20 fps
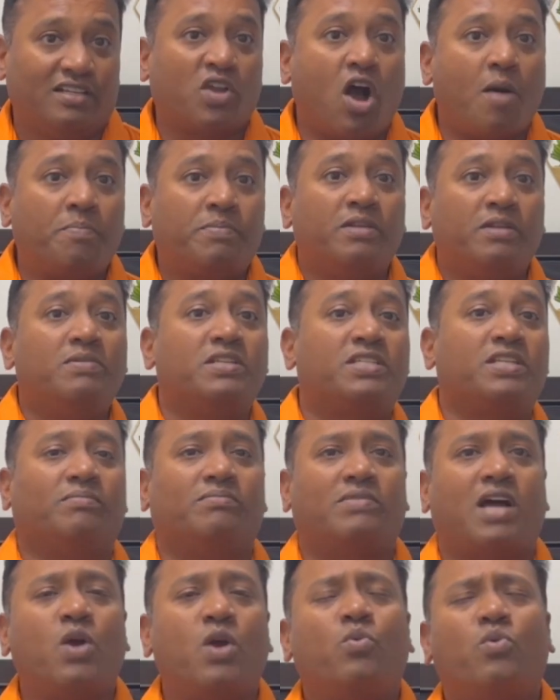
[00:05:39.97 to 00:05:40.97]

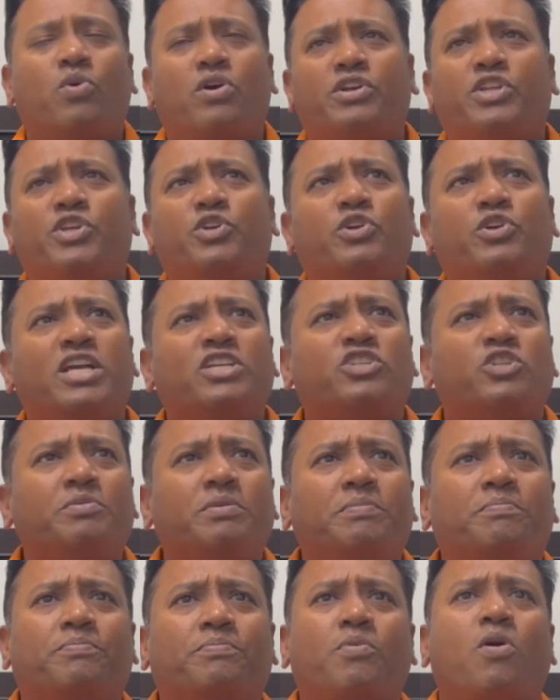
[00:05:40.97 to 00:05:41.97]
Optimism. I want you guys to
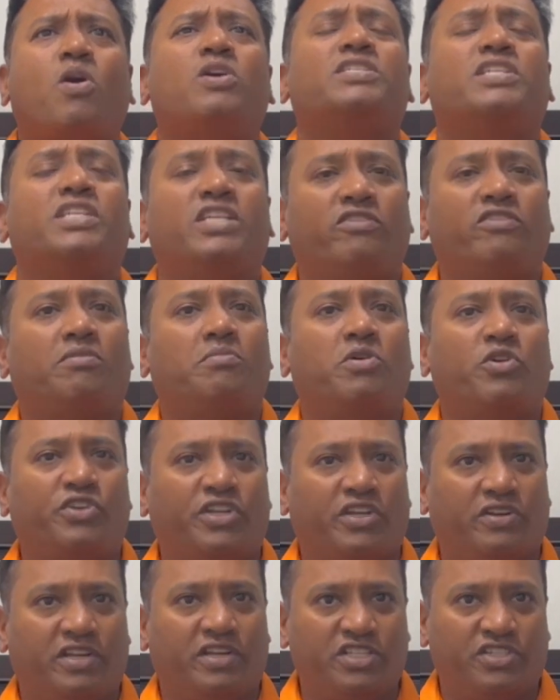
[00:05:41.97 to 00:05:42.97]
be positive about
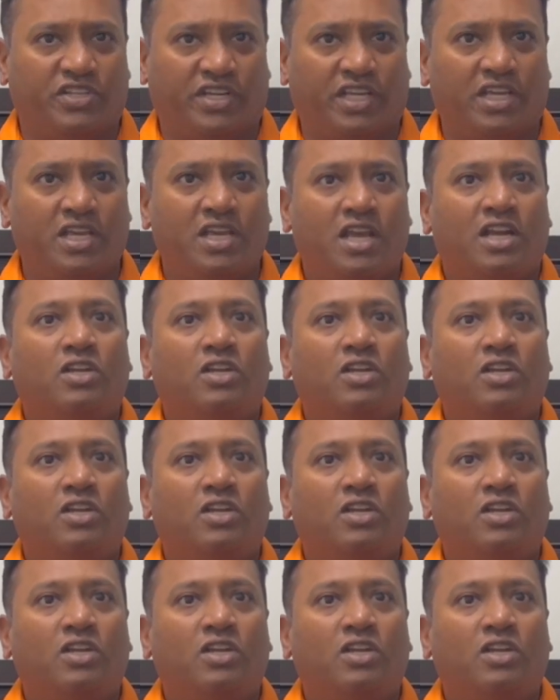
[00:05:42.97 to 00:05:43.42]
your injury.